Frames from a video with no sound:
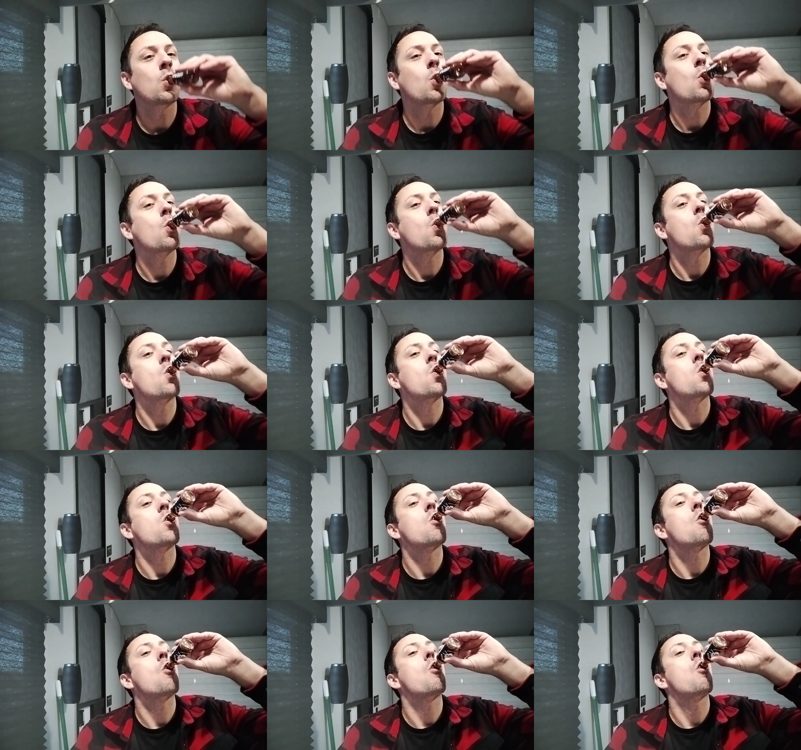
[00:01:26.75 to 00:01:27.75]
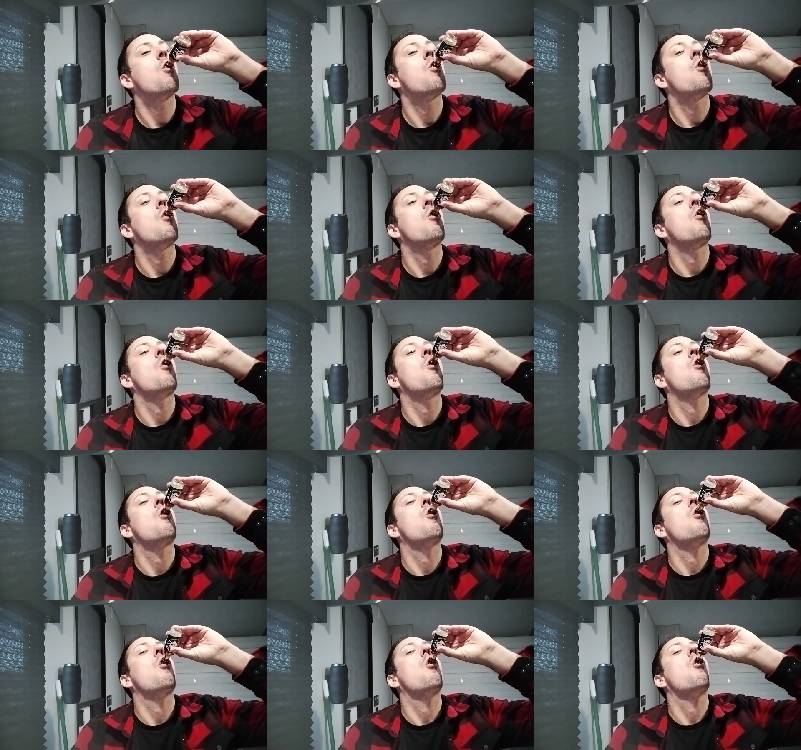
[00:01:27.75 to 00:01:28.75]

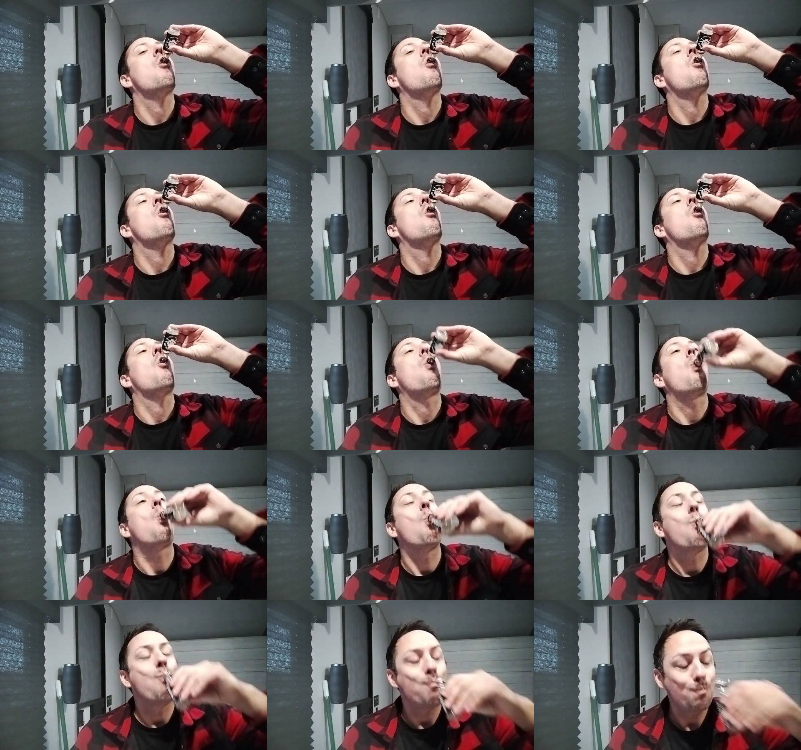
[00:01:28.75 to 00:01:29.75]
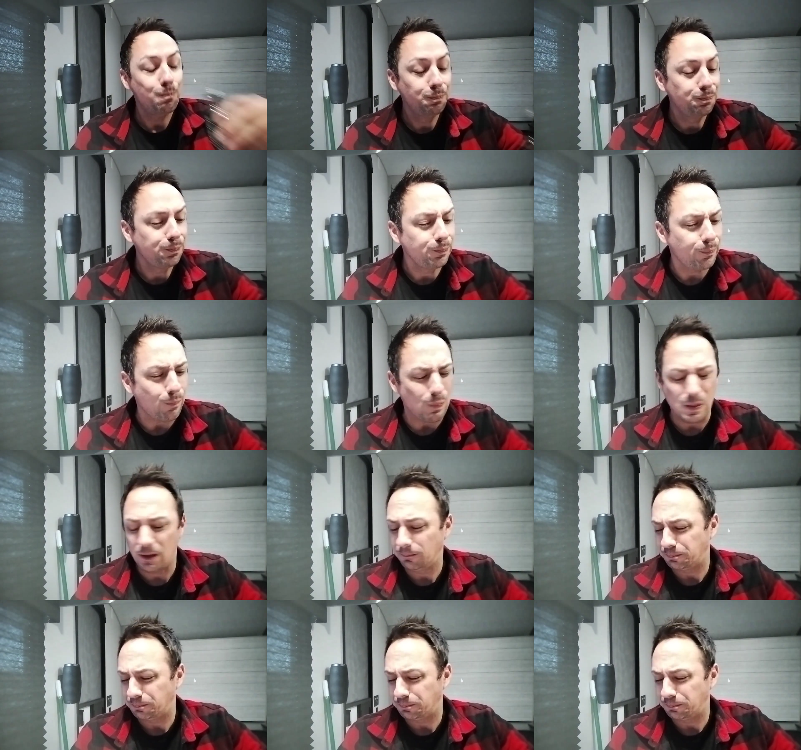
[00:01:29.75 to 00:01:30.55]
(no one is talking)